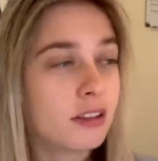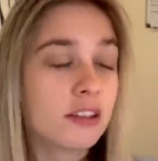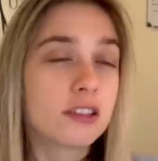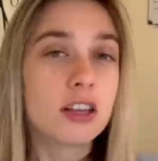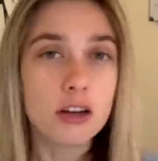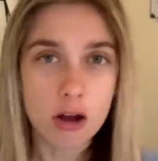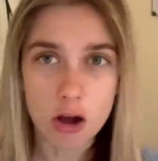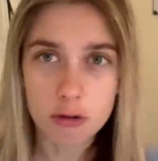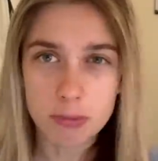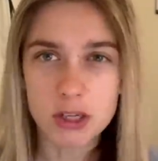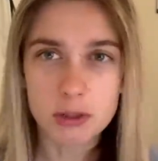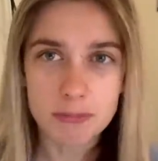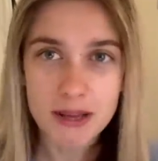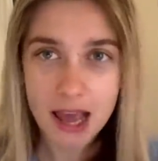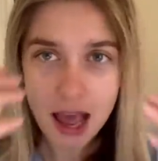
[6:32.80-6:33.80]
Ten Hag
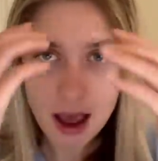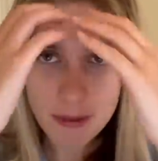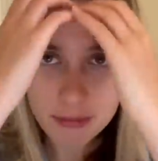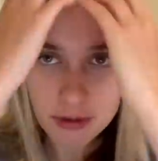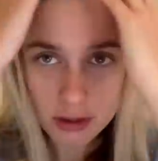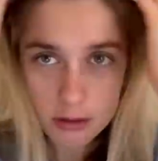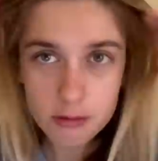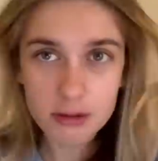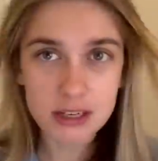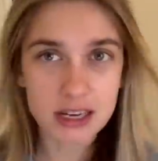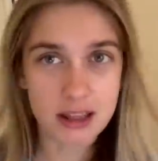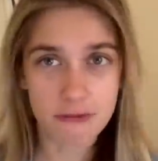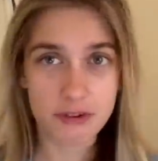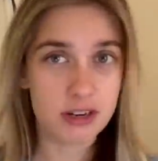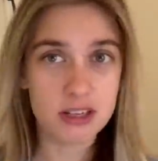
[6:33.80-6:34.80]
must be absolutely
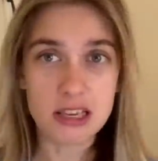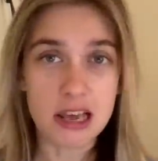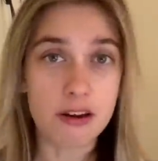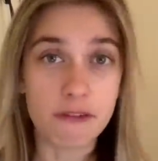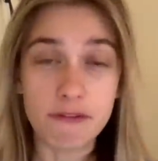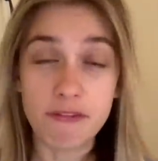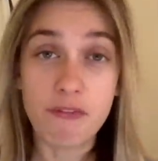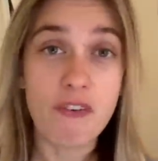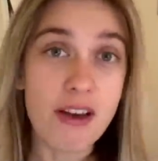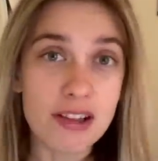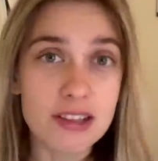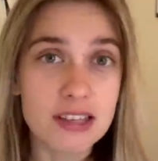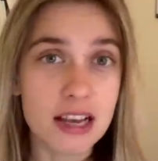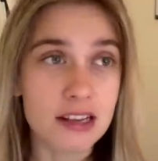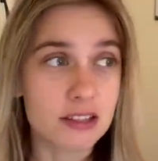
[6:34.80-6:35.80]
livid. He's had a
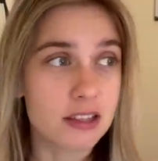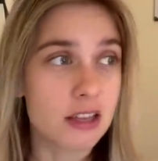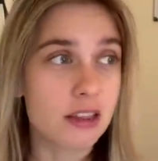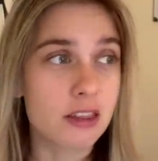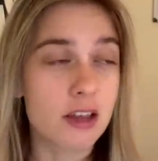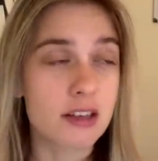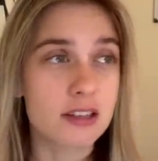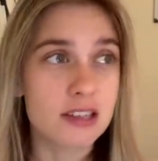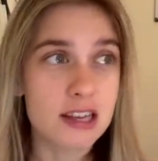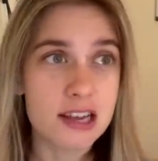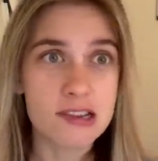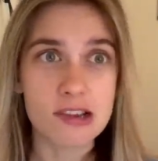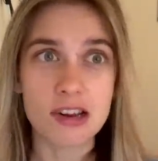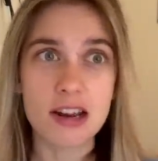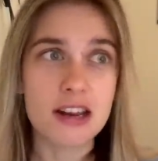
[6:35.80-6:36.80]
fantastic first
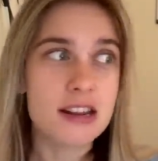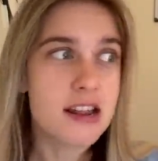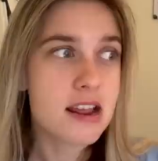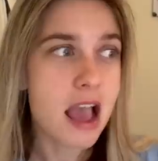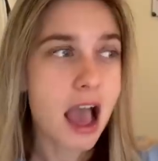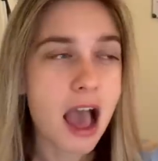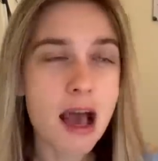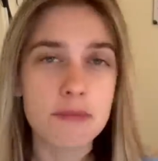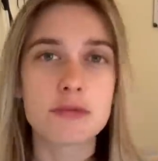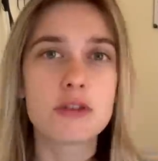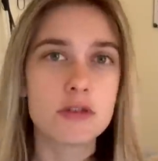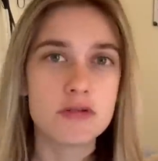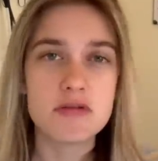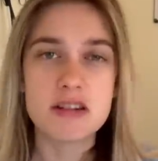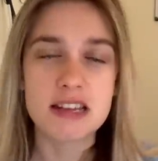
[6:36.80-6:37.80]
season and he
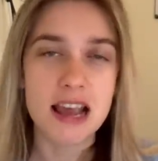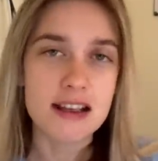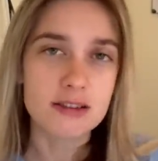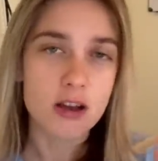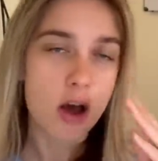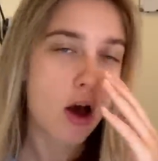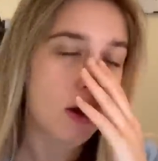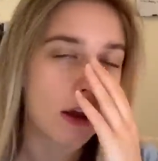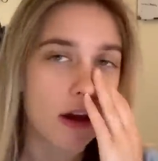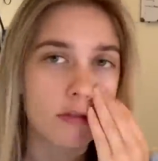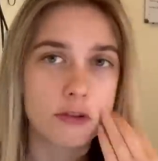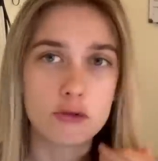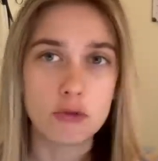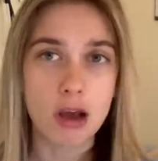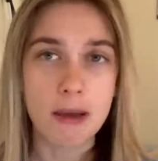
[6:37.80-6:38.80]
absolutely gets hung out
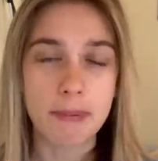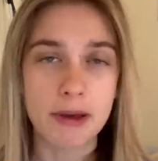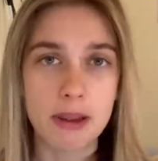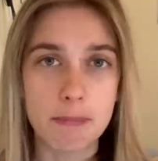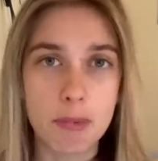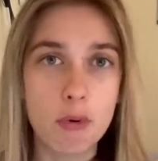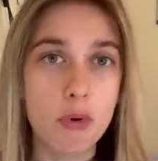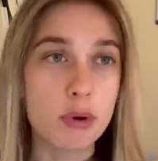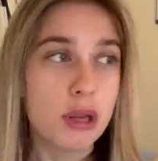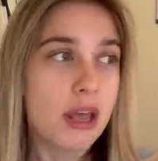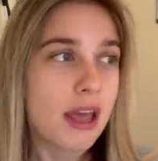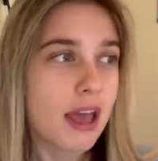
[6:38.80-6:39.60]
to dry by the board.